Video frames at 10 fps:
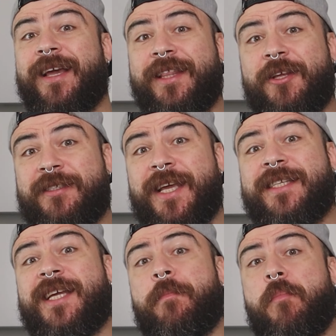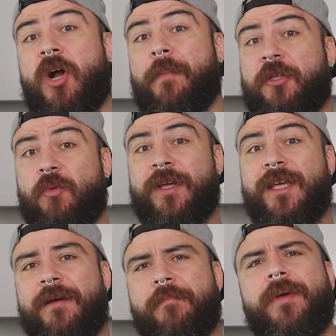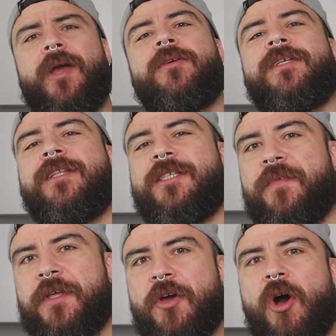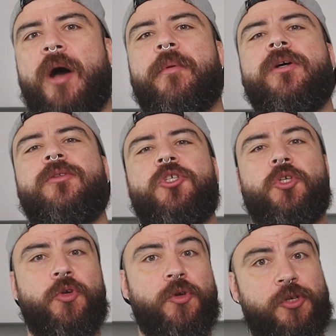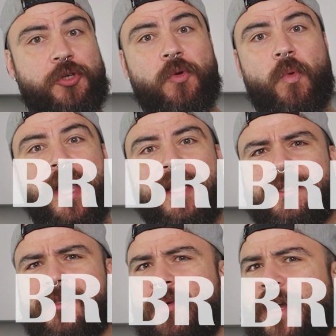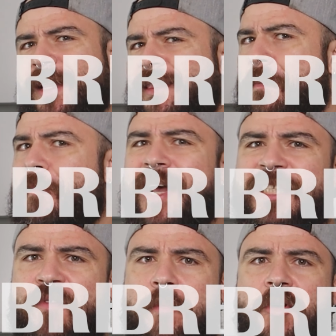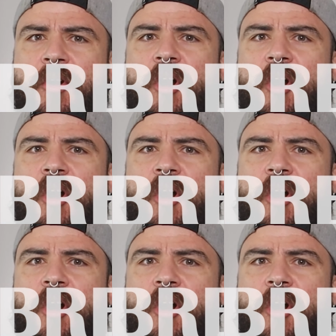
Get your 6-cup moka pot ready, because in this video I'm going to show you 2 ways to get the best from your